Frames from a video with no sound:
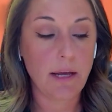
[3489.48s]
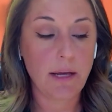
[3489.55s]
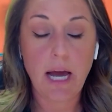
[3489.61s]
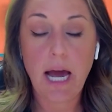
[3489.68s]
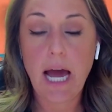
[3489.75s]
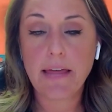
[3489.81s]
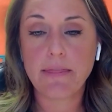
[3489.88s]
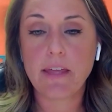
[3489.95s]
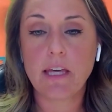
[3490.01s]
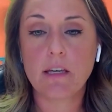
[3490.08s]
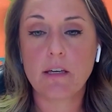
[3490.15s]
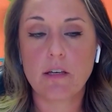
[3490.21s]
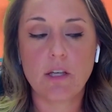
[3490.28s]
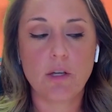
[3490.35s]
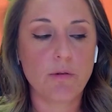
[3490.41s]
I think
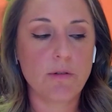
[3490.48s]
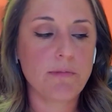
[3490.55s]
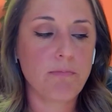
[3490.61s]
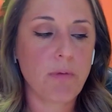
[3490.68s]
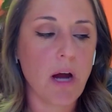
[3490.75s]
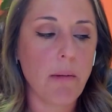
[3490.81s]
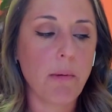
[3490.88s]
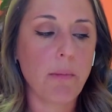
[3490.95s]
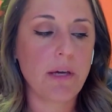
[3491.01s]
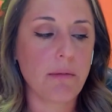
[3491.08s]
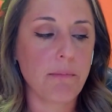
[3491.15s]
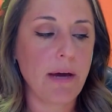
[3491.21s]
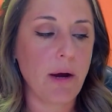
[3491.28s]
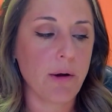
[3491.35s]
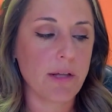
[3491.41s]
you'd probably
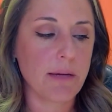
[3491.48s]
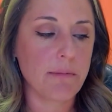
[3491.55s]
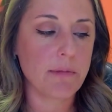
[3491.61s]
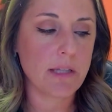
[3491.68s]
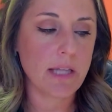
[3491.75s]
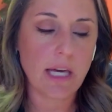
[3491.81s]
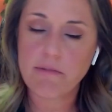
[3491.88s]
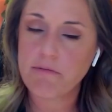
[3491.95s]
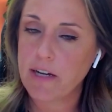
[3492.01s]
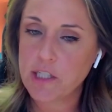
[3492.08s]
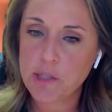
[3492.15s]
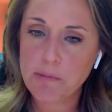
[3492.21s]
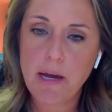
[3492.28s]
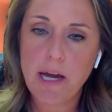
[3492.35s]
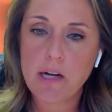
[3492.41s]
empower them to, like, fight
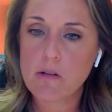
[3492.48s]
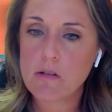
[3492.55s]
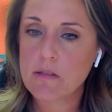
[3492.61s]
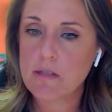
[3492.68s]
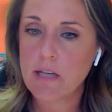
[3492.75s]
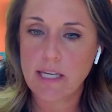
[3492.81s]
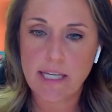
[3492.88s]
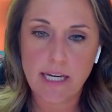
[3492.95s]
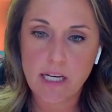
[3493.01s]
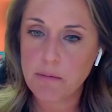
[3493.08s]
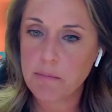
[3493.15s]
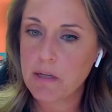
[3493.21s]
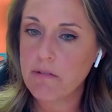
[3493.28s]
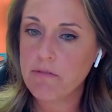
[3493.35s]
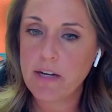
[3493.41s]
your battles. I can't come
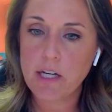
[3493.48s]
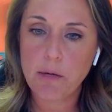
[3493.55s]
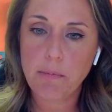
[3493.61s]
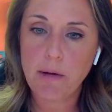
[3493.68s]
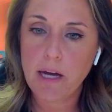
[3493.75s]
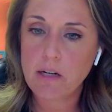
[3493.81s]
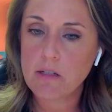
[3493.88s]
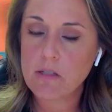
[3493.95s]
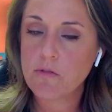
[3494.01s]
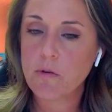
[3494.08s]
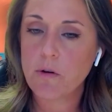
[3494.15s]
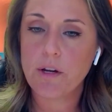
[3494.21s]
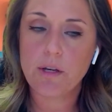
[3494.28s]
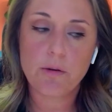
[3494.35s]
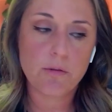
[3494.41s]
in and fight your battles for
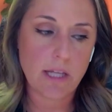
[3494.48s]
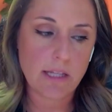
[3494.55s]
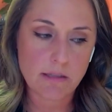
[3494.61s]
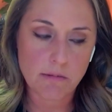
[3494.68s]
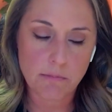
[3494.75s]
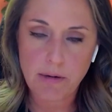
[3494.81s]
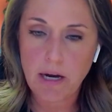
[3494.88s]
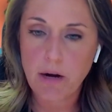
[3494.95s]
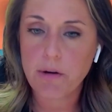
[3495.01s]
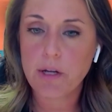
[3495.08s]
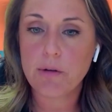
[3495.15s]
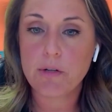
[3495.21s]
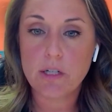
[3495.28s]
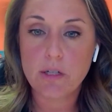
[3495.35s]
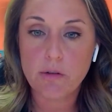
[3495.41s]
you. Let's empower
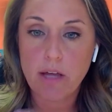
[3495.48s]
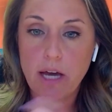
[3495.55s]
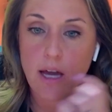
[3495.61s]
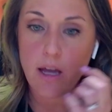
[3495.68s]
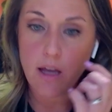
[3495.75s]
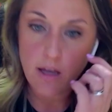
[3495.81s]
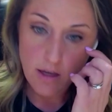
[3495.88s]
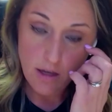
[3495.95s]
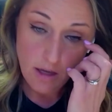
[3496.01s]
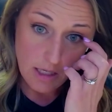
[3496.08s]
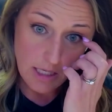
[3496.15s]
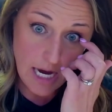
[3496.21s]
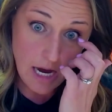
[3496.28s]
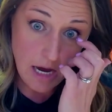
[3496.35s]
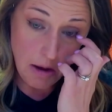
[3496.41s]
you to do that.
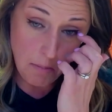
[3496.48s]
Yeah.